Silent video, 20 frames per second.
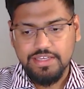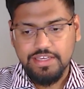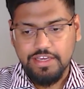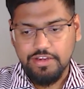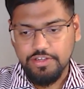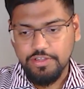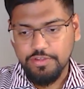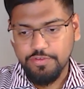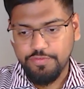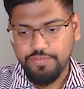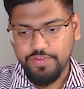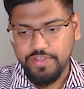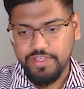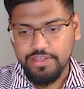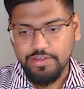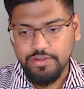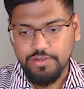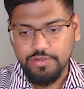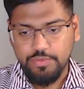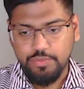how do you
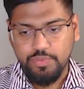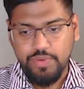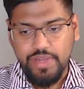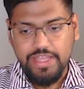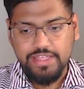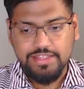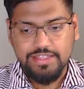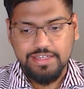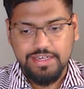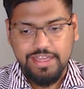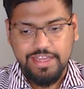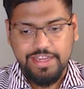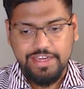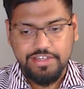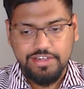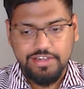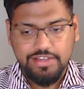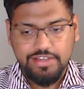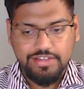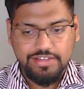figure out where the
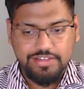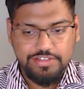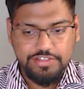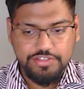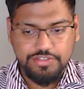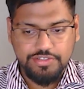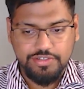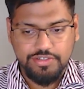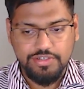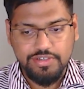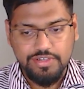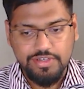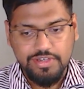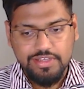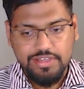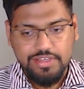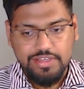light should